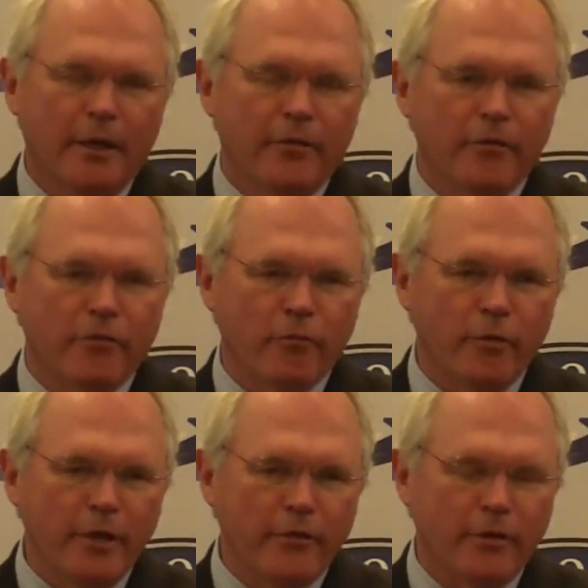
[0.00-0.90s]
There's a
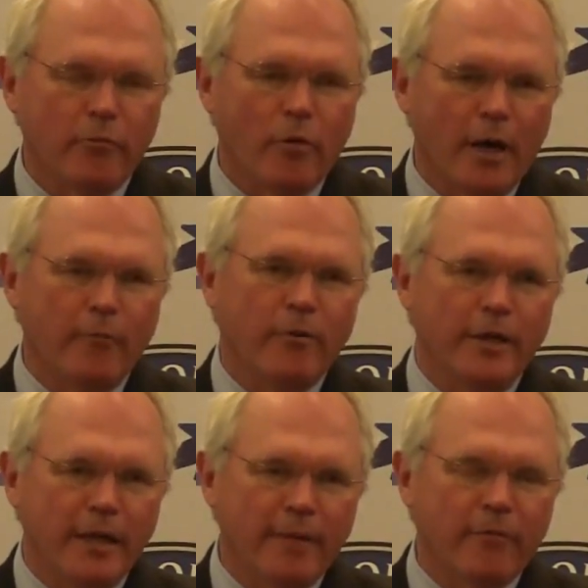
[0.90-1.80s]
reason why we
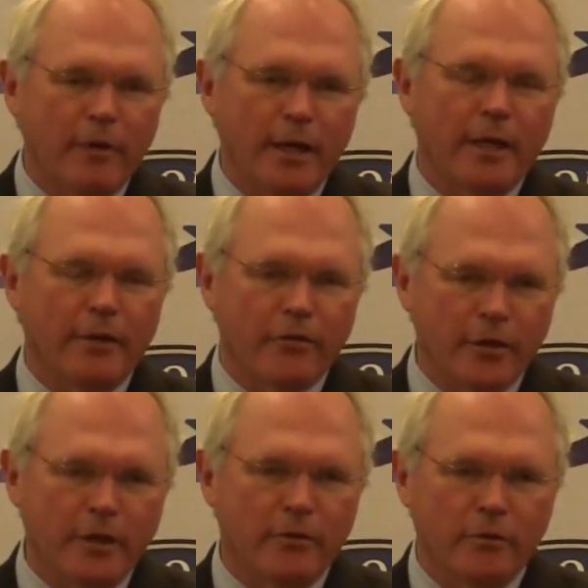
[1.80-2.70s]
never had a
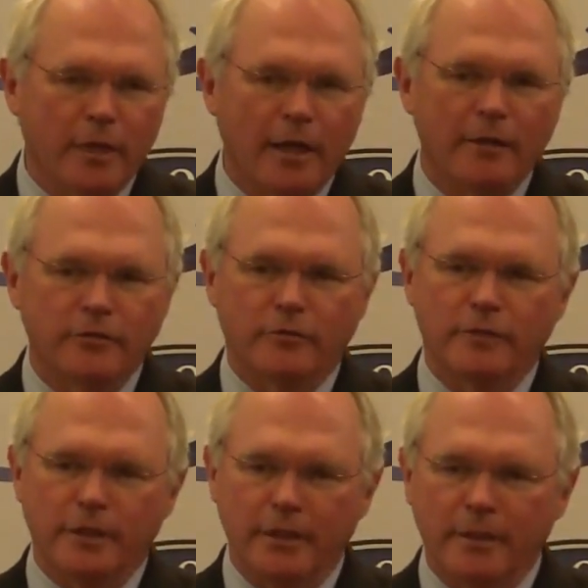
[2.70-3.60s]
single
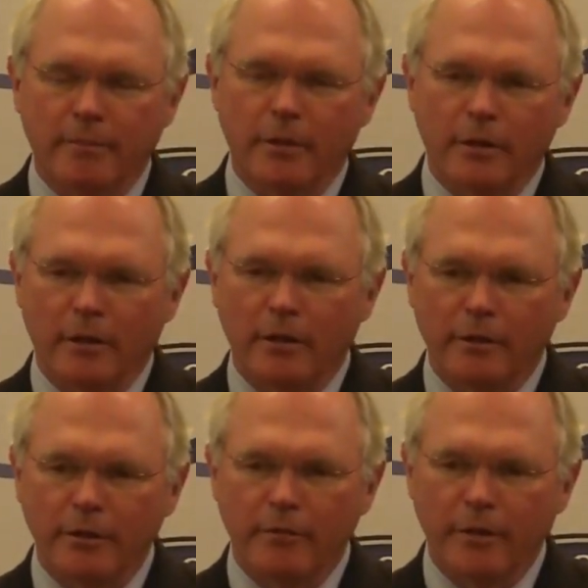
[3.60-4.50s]
casualty among our
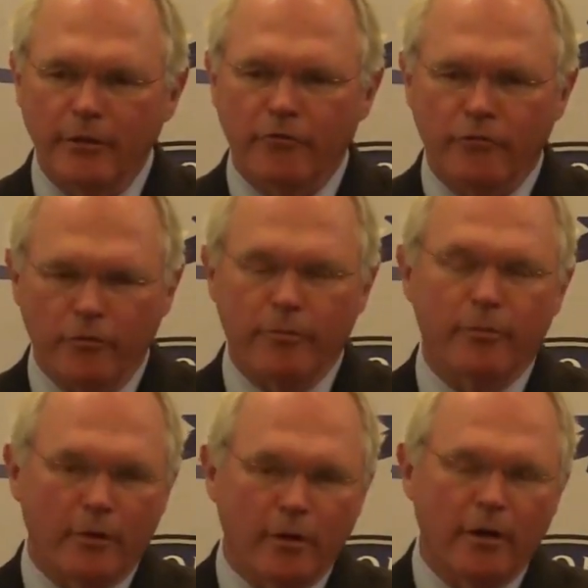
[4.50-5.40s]
U.S. troops,
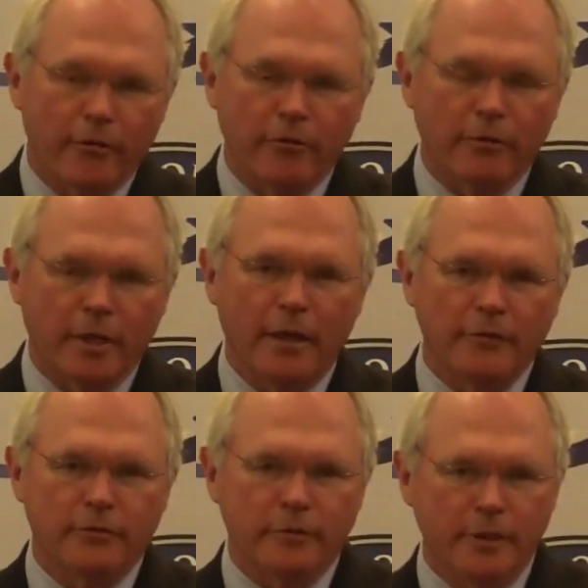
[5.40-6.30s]
or a hostile
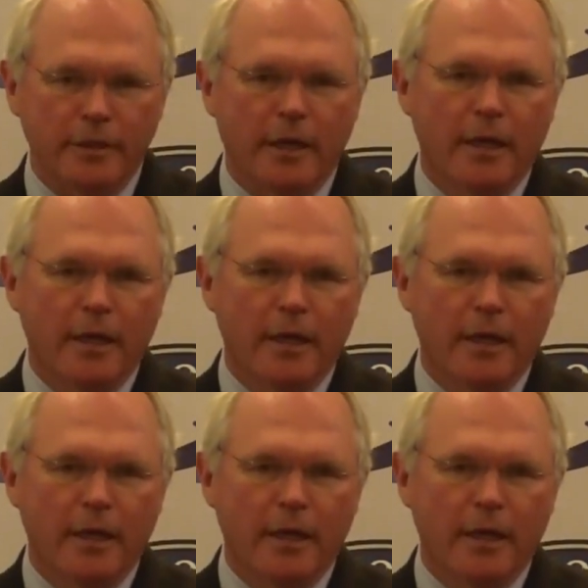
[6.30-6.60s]
casualty